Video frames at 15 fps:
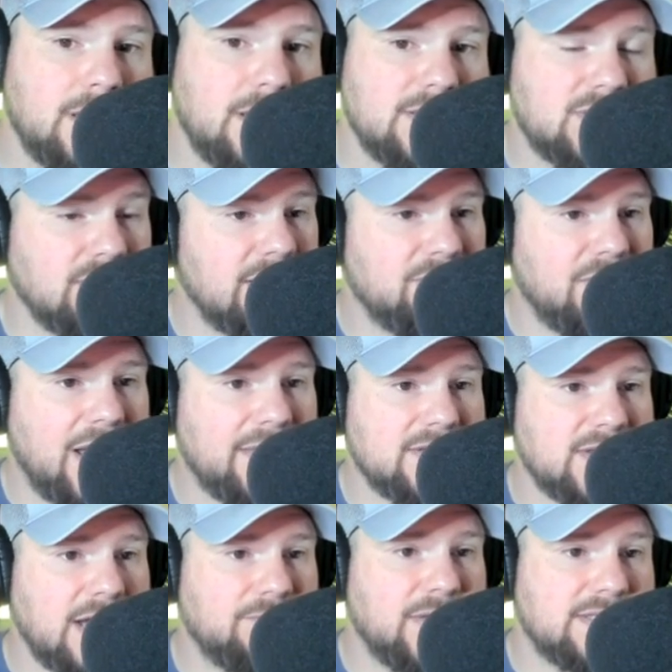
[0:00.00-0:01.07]
solidify
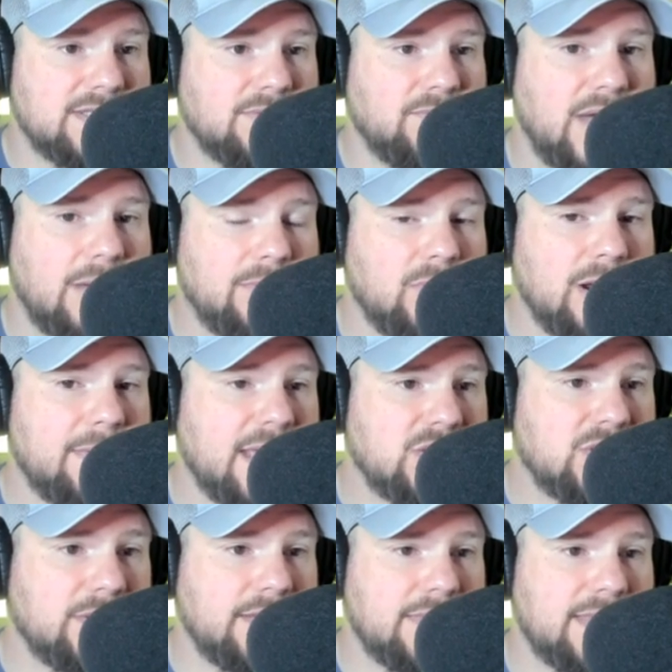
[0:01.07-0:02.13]
this offensive line. We want to make
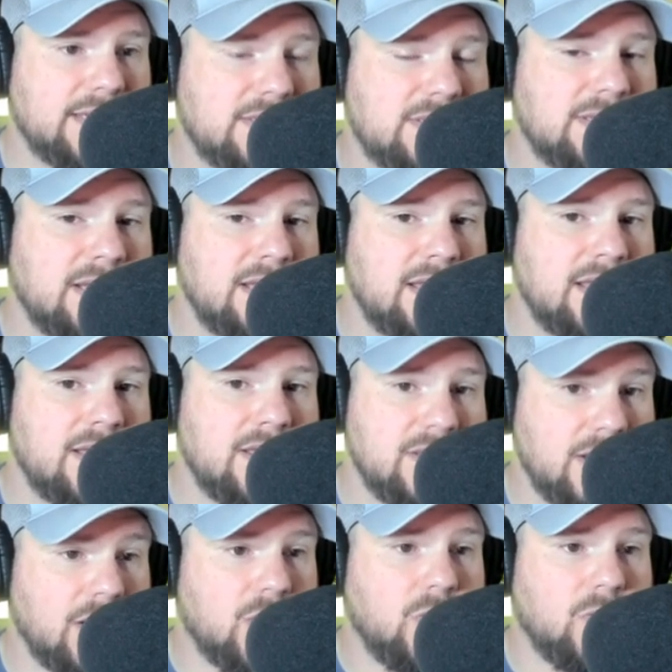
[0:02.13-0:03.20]
sure that this
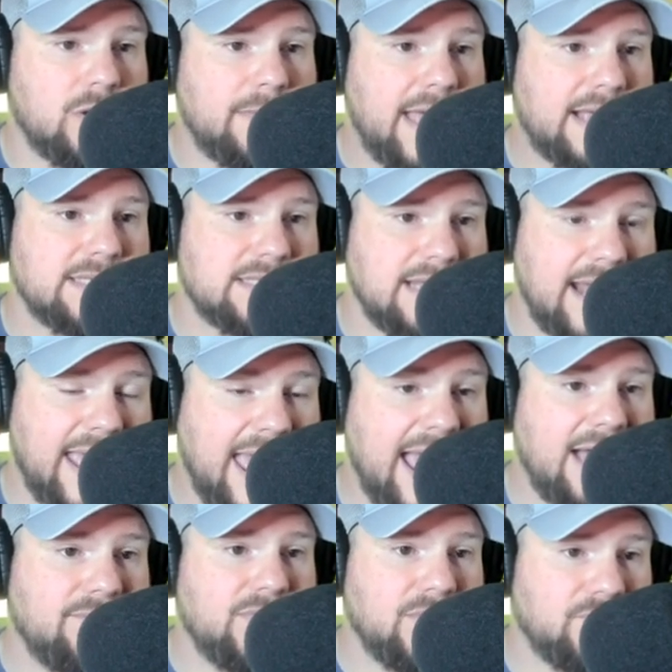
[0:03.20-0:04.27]
young quarterback is going to
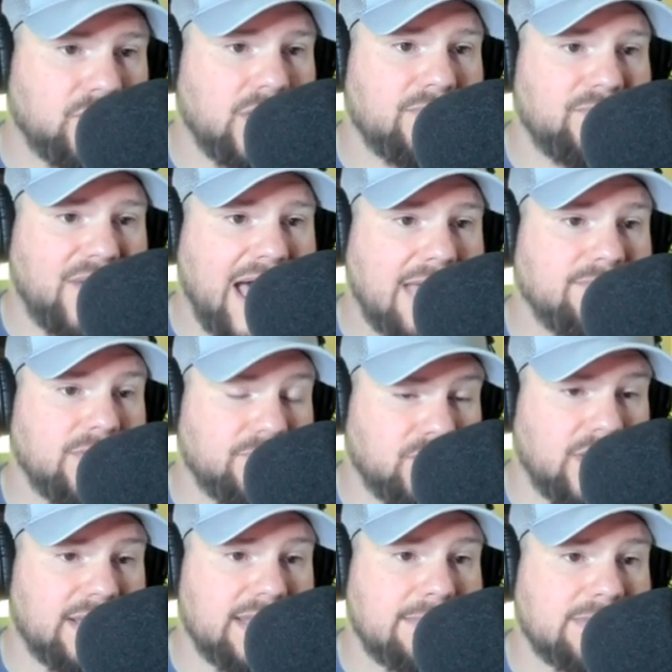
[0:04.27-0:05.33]
have the front 5 in
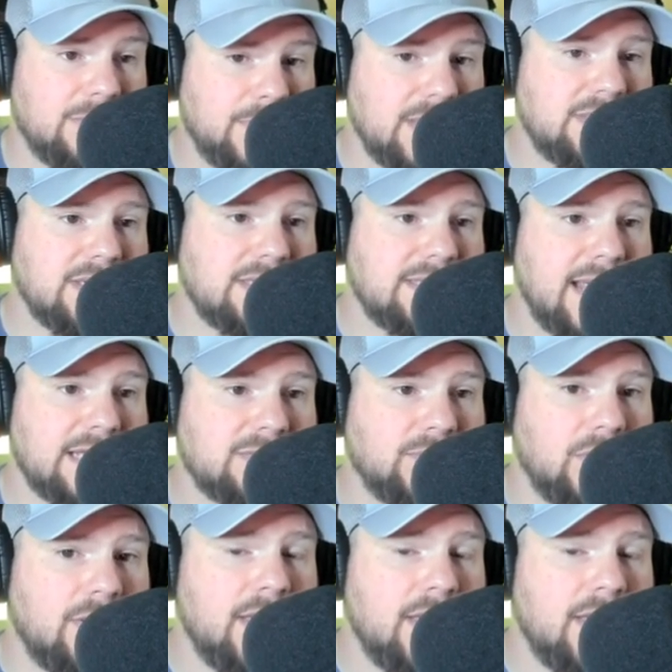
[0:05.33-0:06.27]
front of them to be successful.